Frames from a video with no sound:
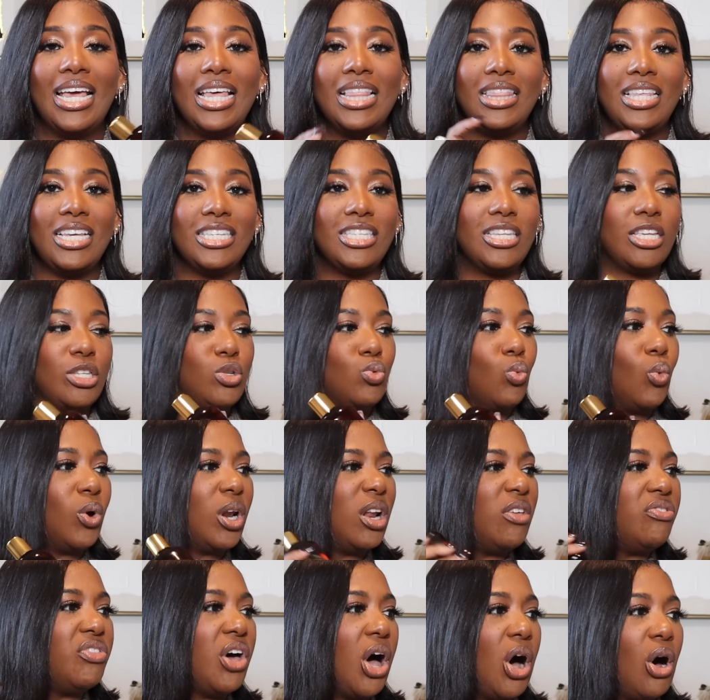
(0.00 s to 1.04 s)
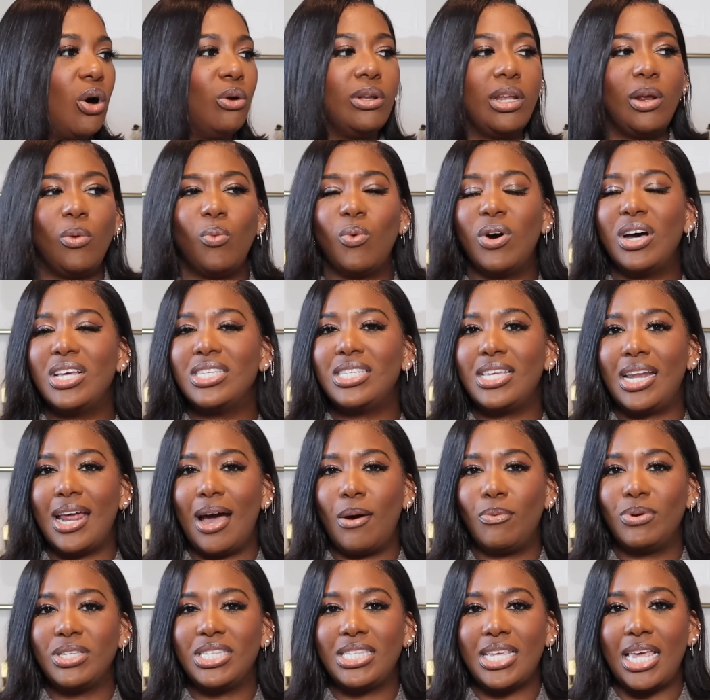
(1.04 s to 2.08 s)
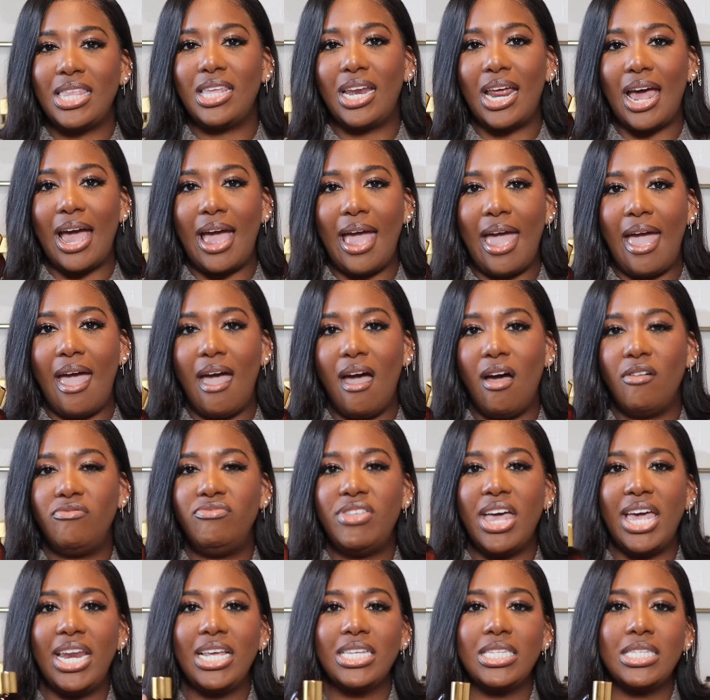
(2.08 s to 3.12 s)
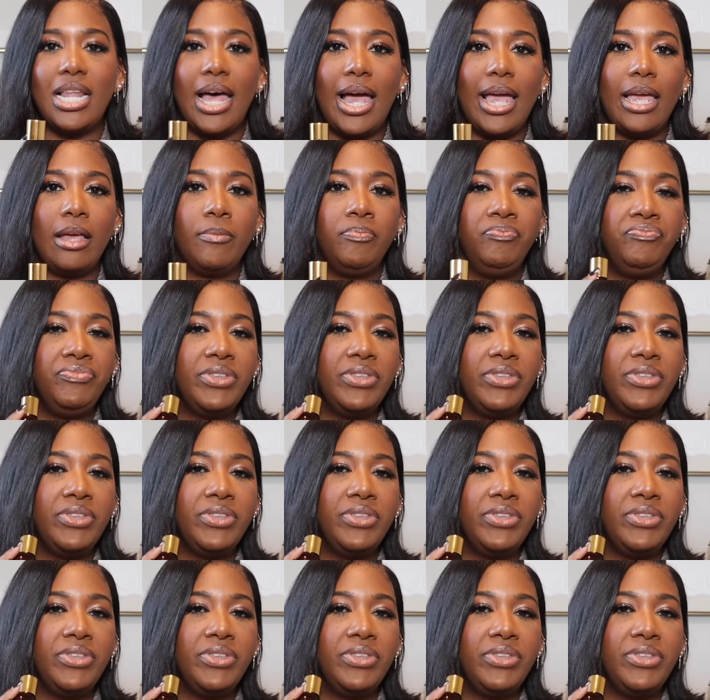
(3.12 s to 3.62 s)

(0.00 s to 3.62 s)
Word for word: This is one of the only ones that I would say that I have that is like